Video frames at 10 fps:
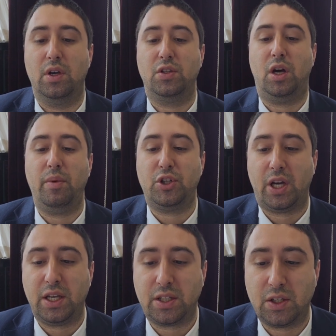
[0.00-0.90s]
Tummy,
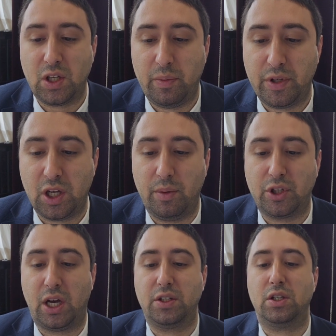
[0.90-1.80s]
shecheskas tummy,
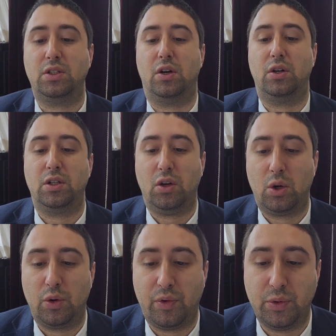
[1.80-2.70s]
shecheskas tar.
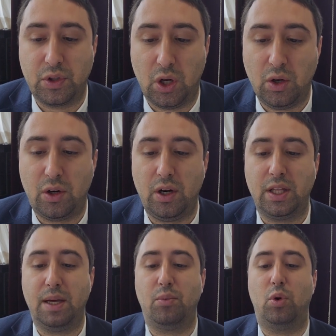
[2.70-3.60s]
If he was tar, at
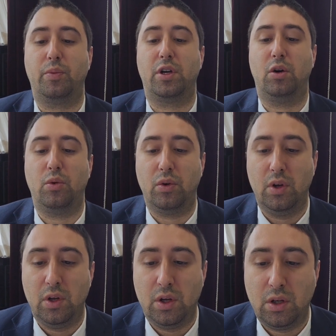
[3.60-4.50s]
that point we go
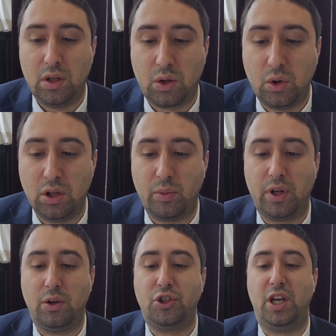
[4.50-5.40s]
lakula. We
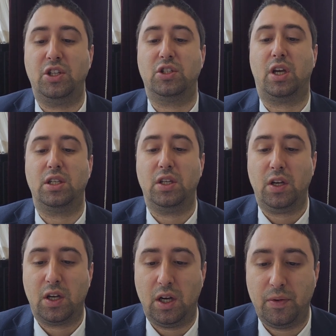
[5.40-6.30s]
don't change his
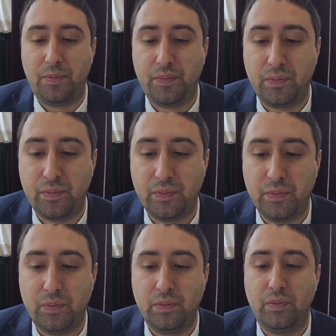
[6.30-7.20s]
chazaka.
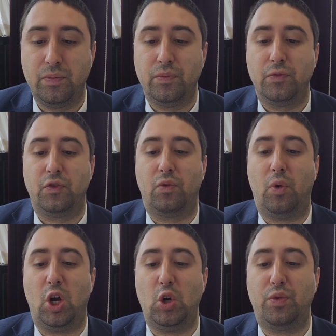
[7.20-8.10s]
So
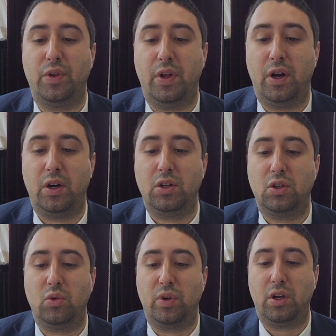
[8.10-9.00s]
why over there
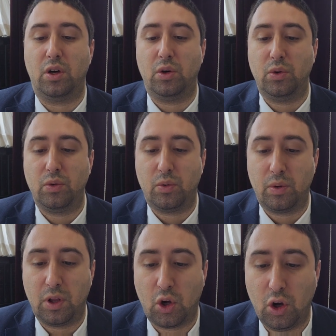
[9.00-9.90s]
do we go or
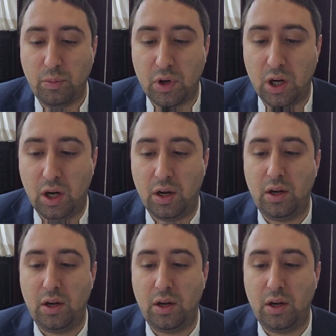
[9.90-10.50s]
lechumra?